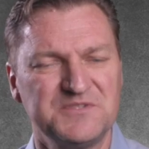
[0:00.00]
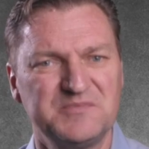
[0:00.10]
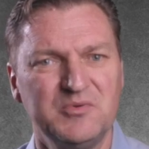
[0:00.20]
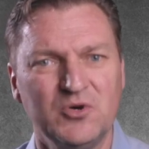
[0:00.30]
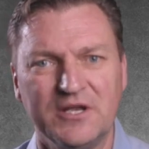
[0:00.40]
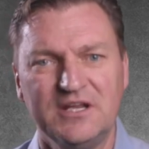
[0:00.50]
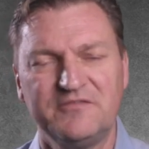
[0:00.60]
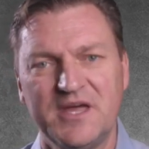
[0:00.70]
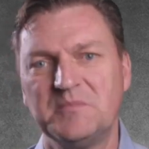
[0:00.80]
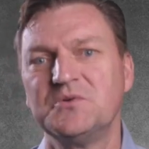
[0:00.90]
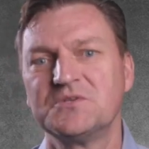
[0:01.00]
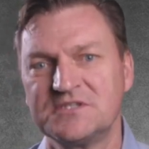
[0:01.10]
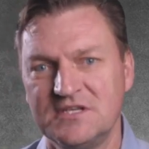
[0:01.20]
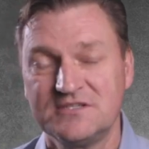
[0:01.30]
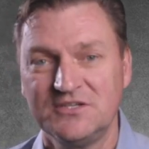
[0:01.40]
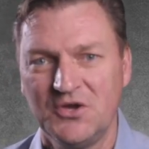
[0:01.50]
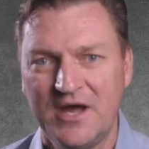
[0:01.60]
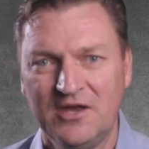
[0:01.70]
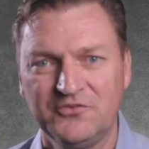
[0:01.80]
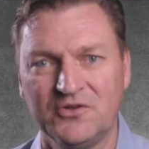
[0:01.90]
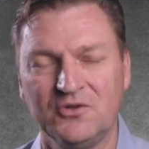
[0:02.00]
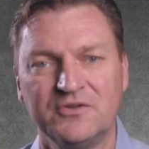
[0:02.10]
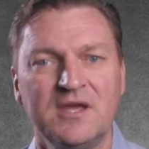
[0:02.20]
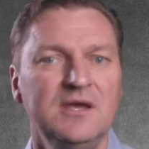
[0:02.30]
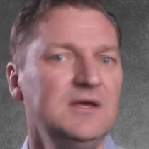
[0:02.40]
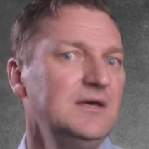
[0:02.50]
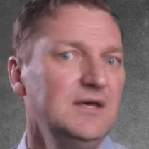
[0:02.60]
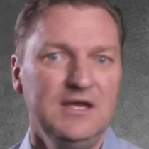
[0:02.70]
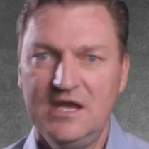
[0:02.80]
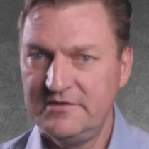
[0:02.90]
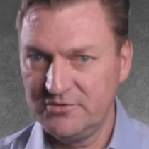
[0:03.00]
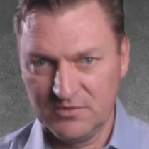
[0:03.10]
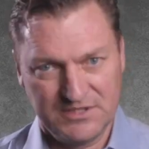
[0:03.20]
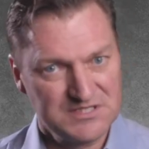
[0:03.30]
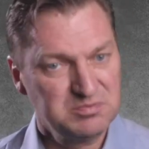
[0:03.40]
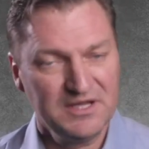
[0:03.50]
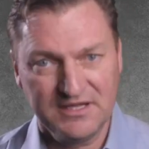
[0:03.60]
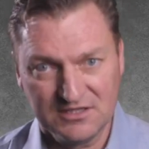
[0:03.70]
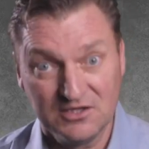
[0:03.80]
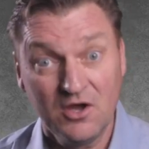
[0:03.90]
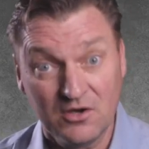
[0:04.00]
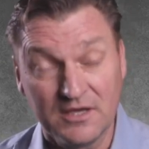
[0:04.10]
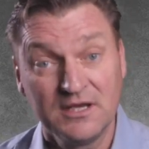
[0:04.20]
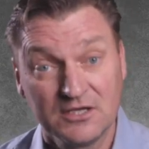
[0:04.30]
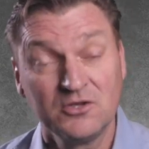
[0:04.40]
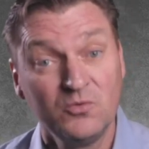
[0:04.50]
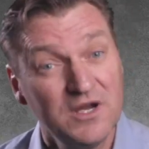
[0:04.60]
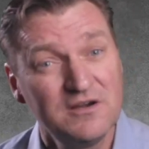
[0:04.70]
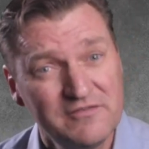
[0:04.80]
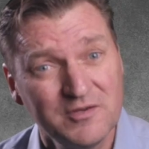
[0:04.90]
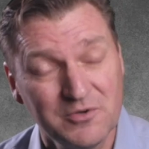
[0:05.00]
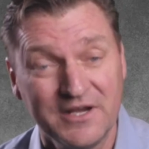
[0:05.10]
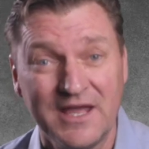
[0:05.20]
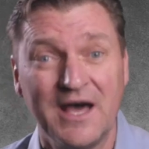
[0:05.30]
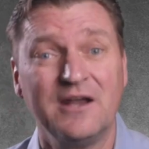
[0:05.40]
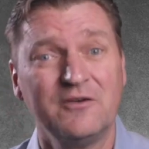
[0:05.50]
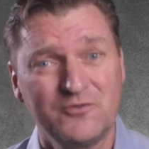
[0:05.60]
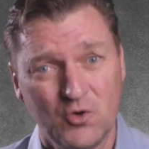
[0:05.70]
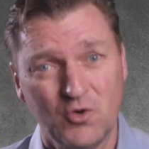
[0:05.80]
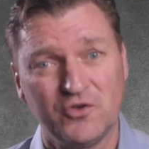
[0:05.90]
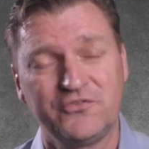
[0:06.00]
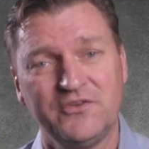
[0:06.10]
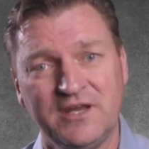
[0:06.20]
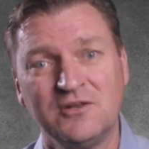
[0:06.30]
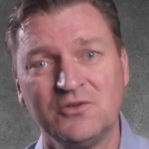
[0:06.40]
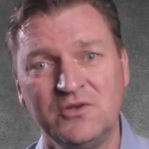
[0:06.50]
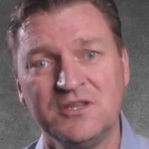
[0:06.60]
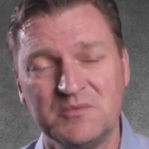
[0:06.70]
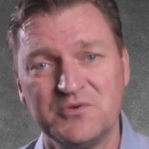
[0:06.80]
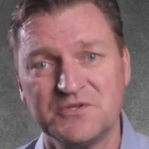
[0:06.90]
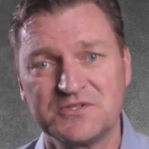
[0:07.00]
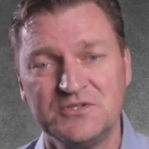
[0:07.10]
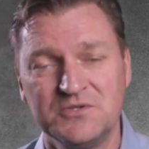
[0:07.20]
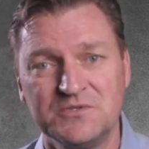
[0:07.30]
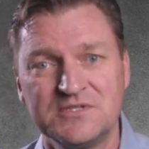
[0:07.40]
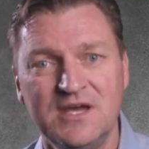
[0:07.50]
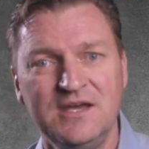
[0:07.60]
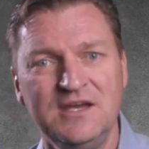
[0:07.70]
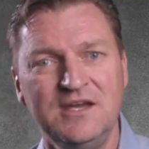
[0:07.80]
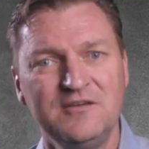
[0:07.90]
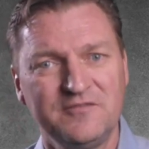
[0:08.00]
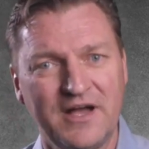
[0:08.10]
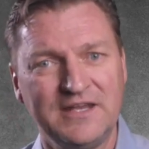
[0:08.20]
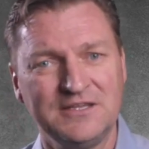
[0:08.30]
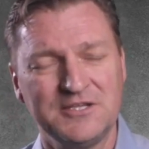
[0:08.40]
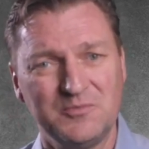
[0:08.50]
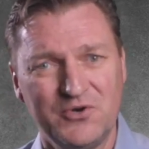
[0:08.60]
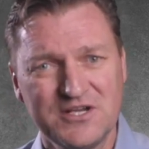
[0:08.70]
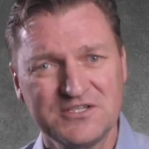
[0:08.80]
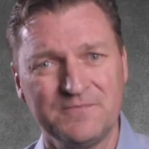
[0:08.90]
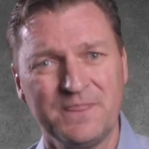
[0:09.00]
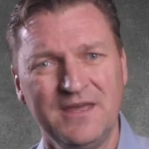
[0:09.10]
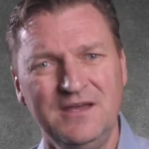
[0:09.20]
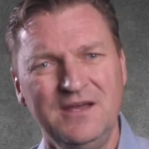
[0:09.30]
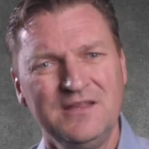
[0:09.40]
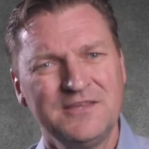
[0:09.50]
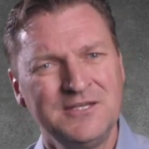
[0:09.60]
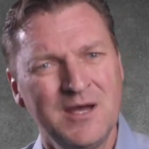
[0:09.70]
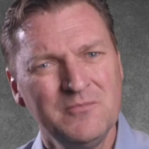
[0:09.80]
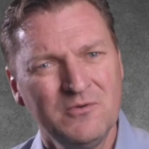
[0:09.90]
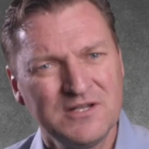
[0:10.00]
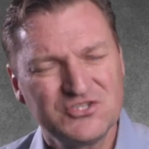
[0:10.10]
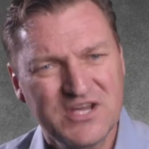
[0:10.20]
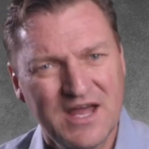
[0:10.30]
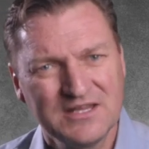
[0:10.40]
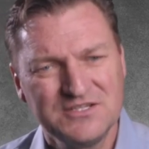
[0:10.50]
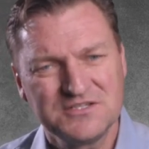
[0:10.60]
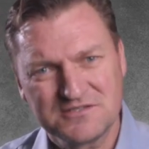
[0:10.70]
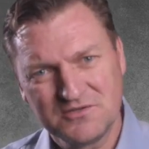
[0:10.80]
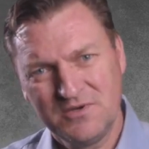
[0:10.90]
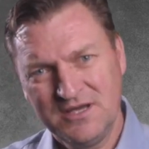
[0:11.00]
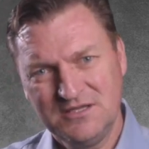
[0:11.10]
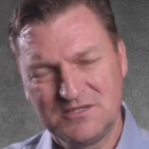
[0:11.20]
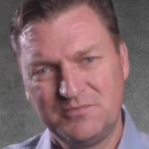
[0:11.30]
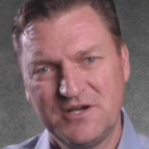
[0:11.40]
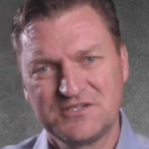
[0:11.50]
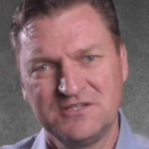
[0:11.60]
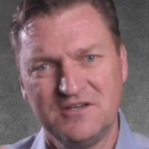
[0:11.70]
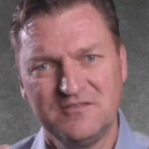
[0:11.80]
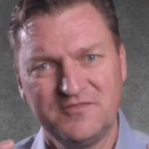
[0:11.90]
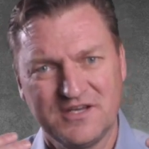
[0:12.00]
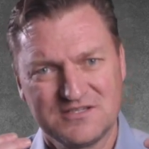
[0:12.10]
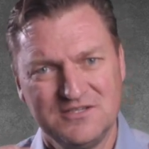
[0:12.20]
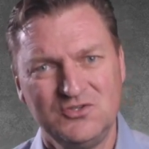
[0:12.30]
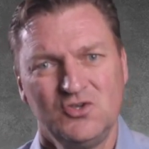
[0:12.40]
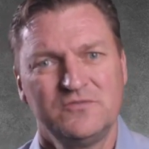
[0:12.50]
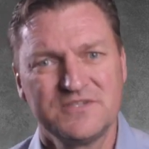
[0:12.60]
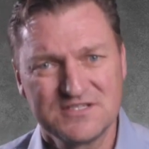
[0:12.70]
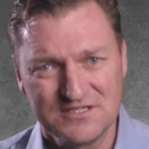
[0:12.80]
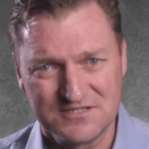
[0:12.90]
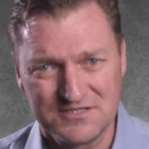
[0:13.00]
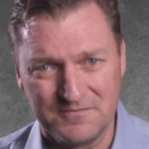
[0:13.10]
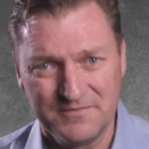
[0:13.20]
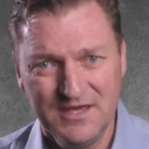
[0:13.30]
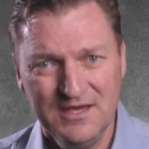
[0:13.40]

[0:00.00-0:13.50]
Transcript: sport. If that person is in your household, everyone is playing along, and it can wear everybody out, of course, including the person who's fighting the depression. The number one challenge is the way depression affects the nervous system.